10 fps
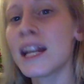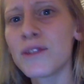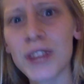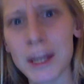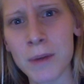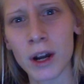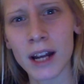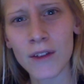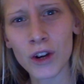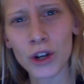if you think about it,
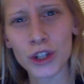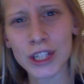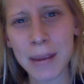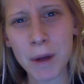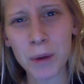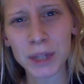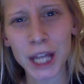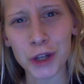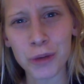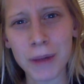CoverGirl just came out with
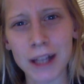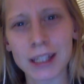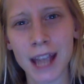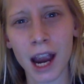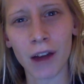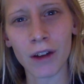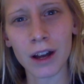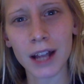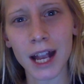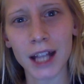that new
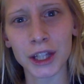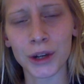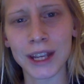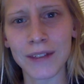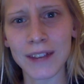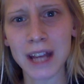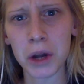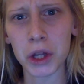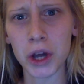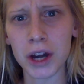mascara, and they're giving
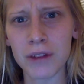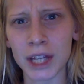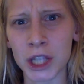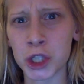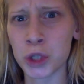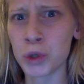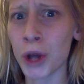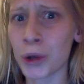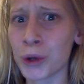out a lot of like $2